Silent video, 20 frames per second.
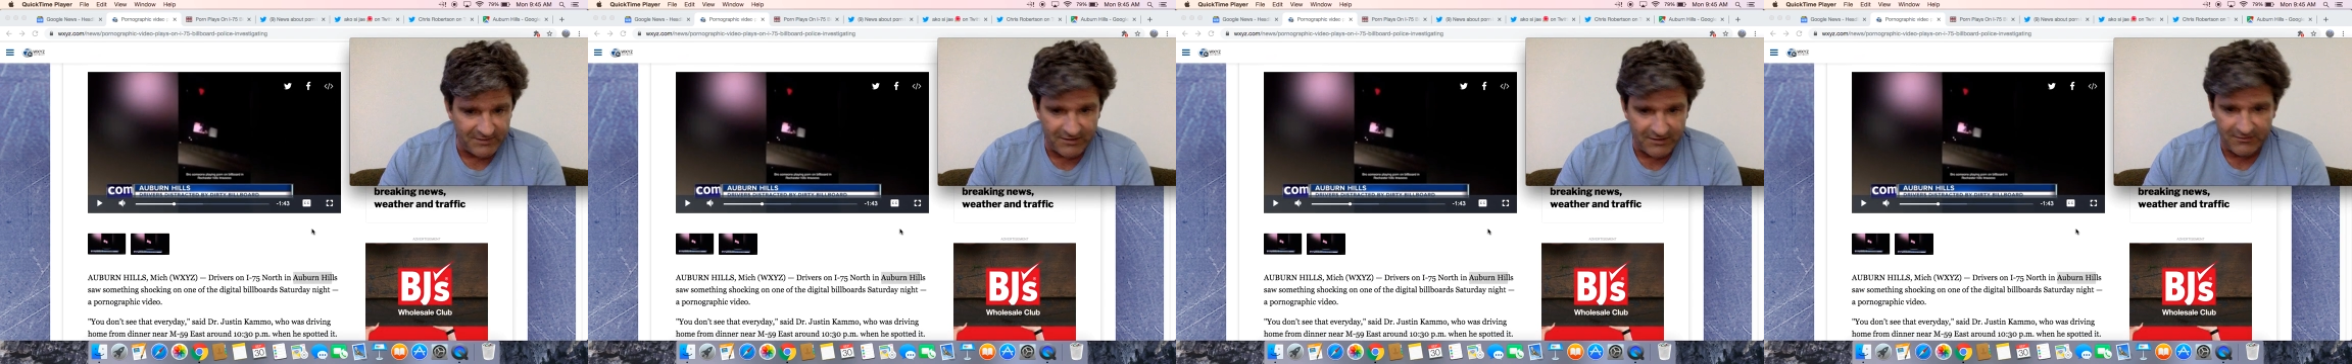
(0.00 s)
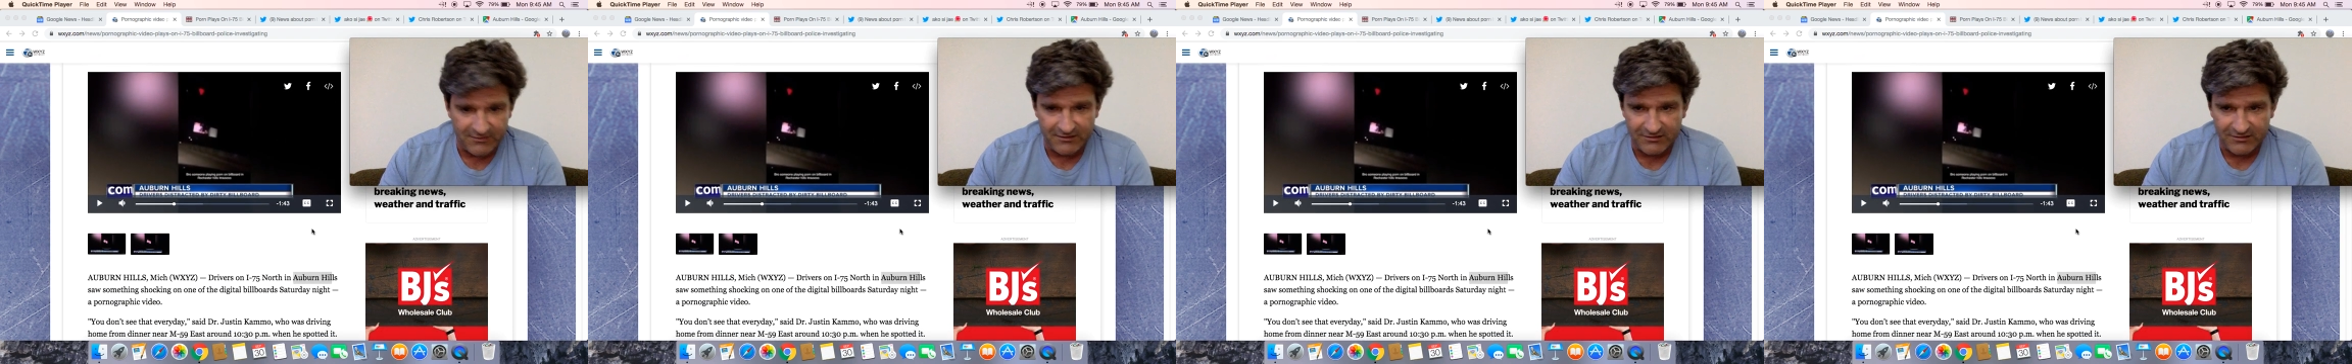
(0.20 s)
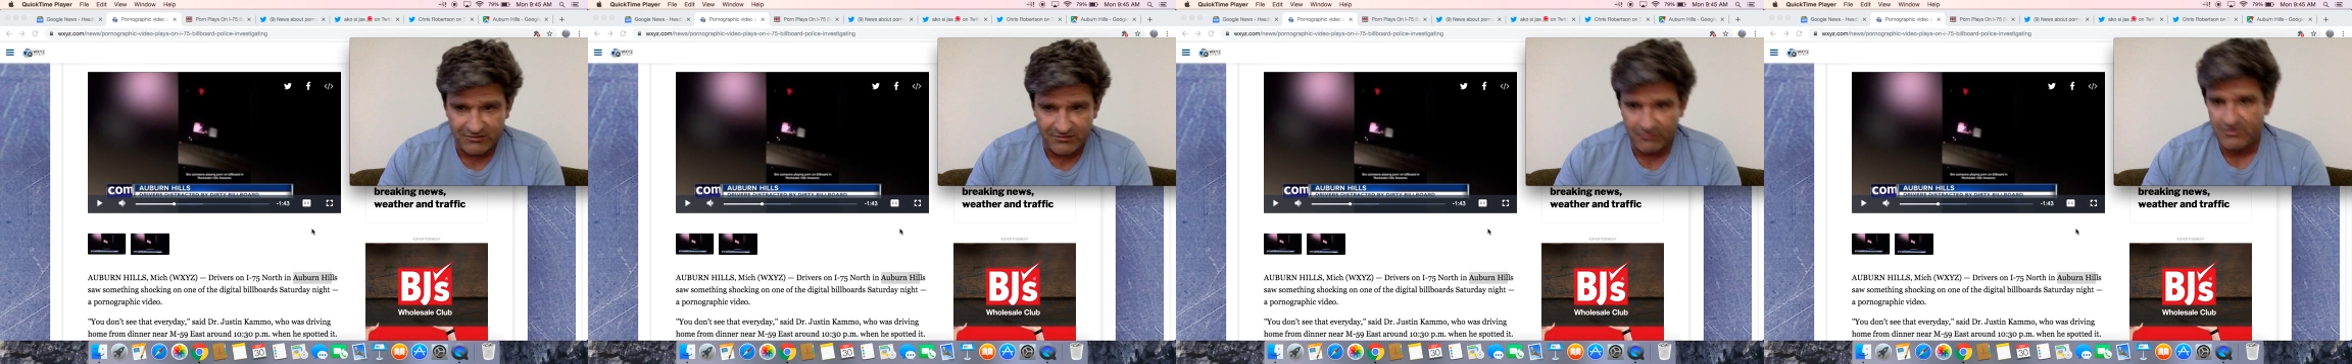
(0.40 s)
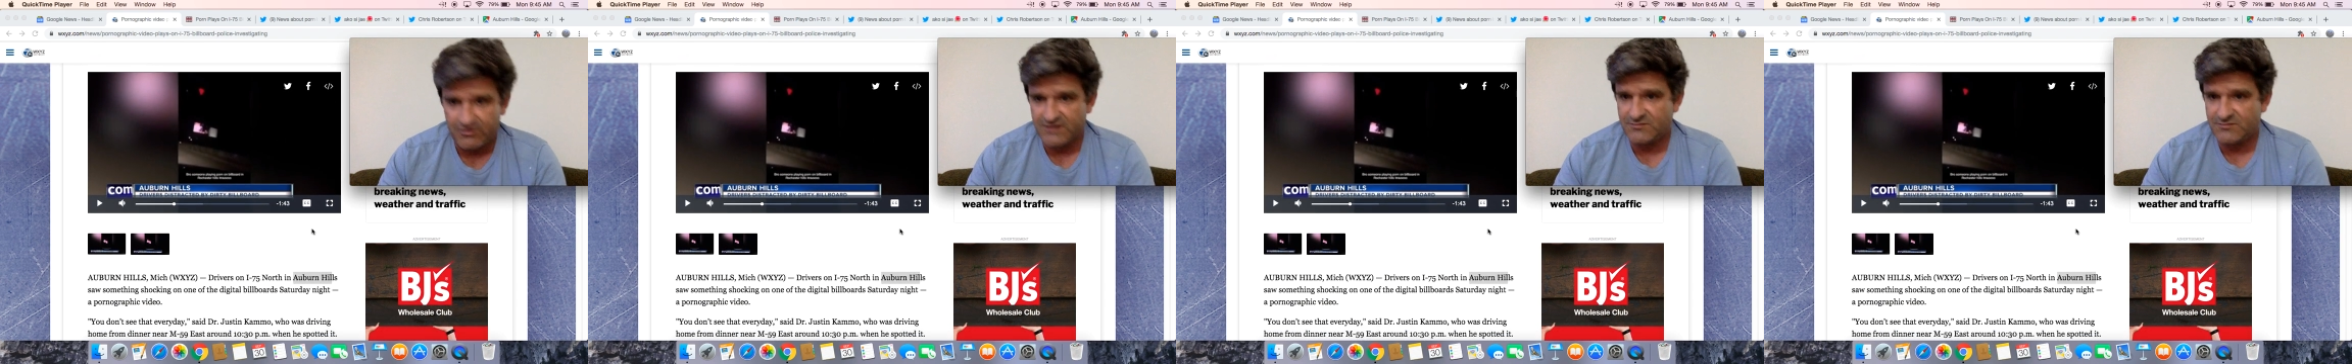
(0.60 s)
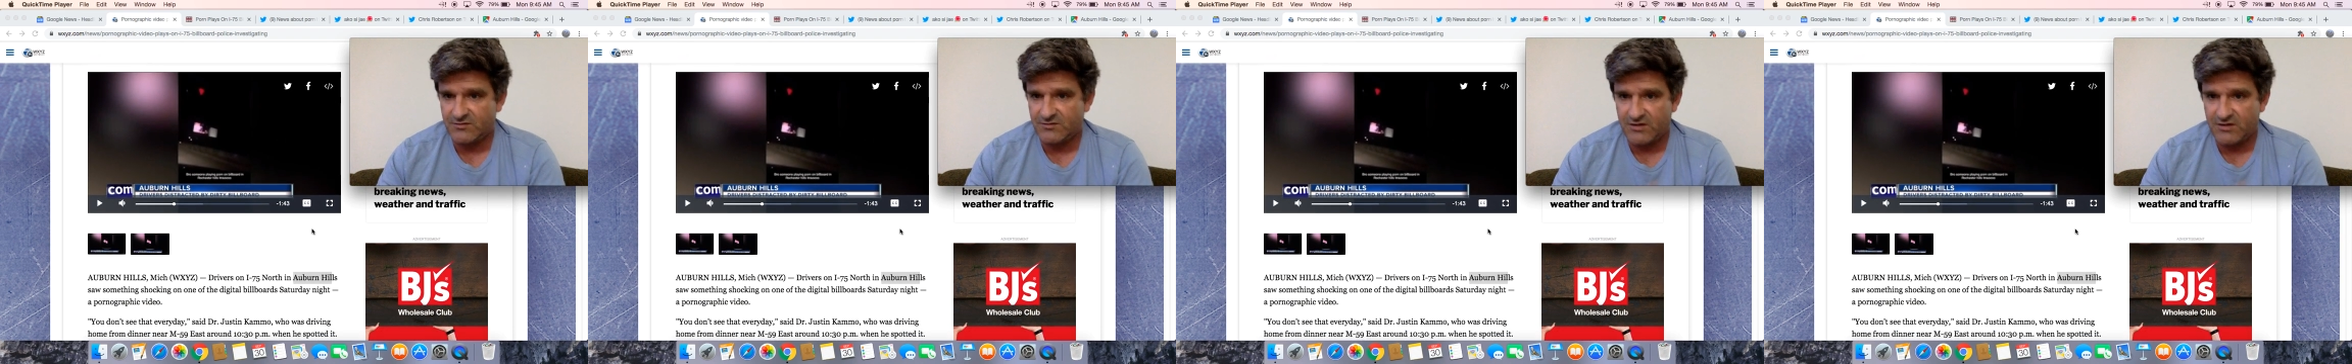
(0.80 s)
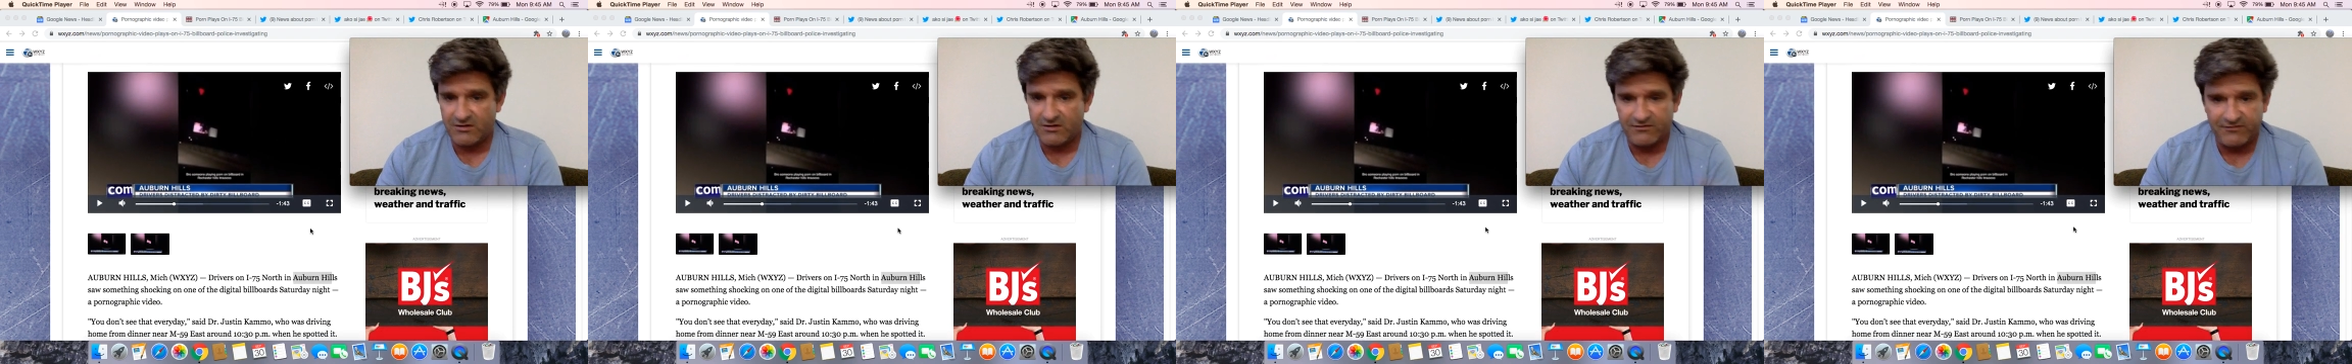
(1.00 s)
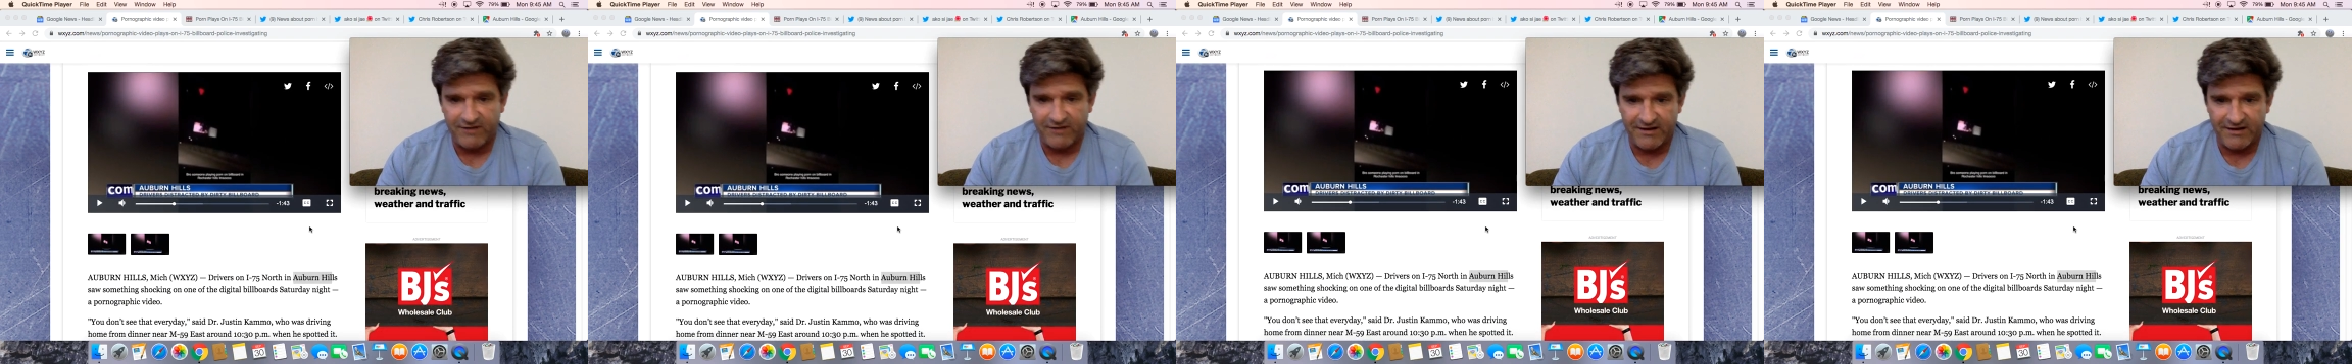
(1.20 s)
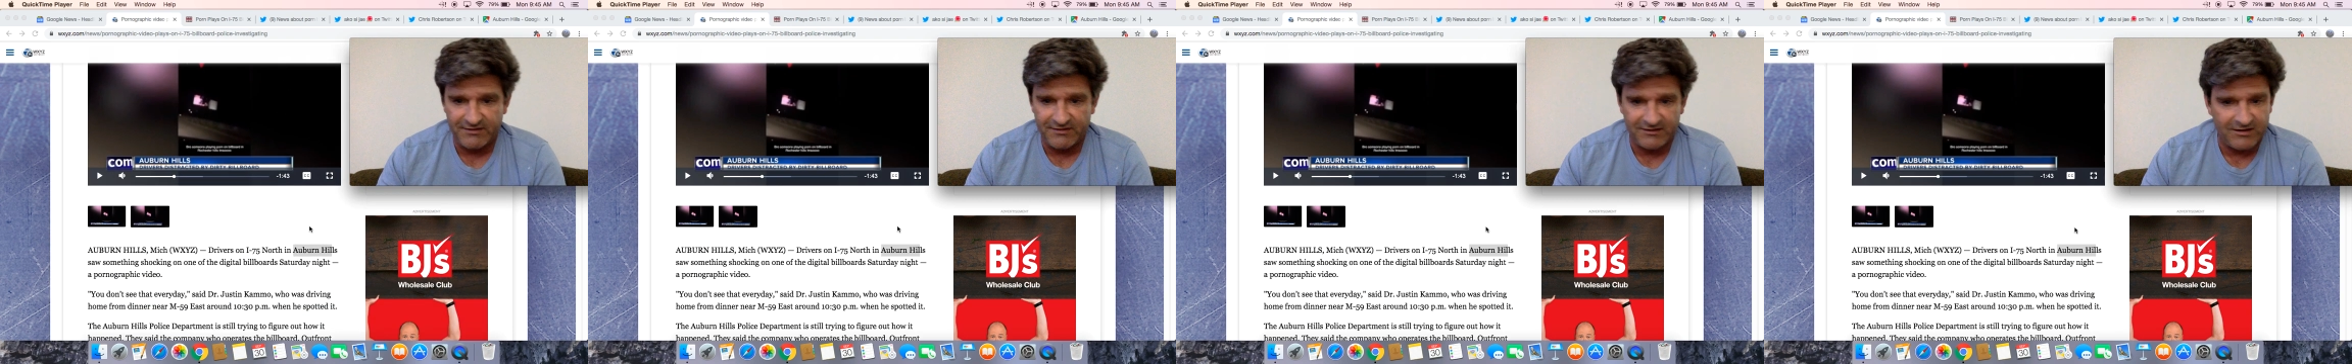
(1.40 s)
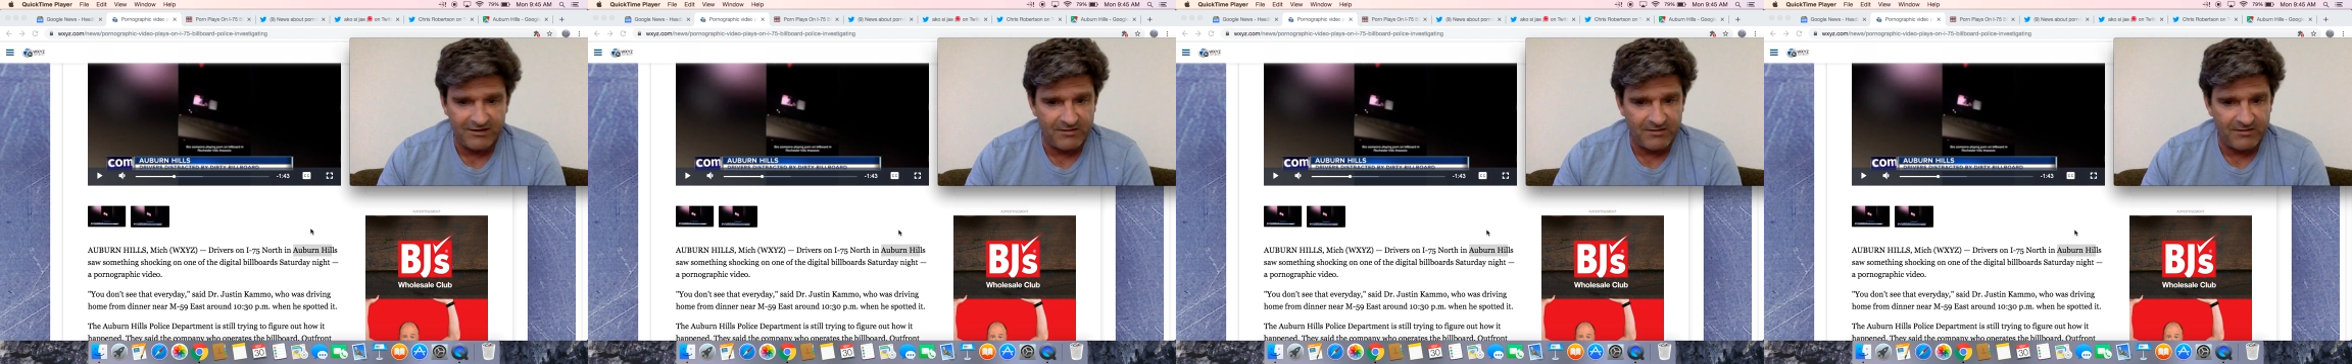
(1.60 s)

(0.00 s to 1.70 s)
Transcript: you know the authorities were notified and the